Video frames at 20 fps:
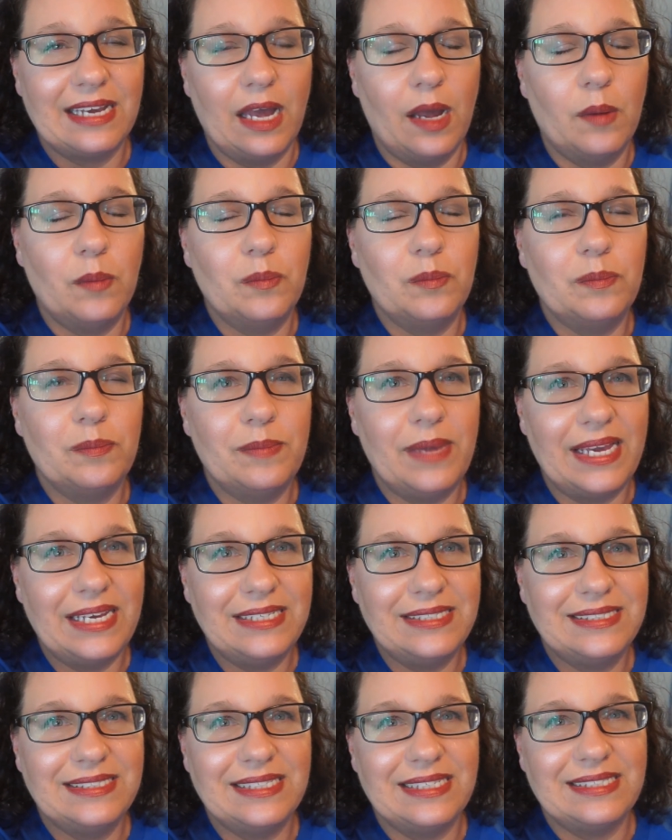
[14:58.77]

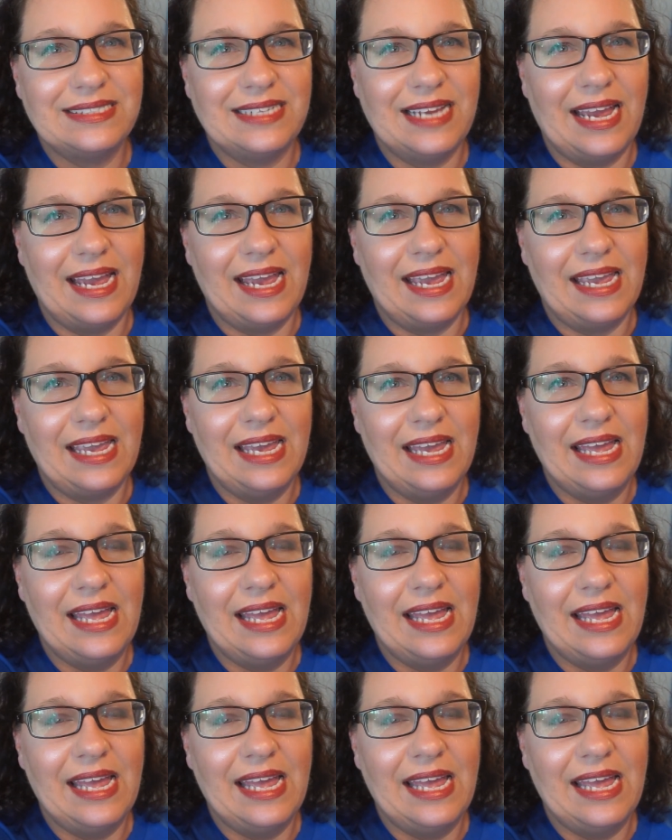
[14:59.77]
amazing day.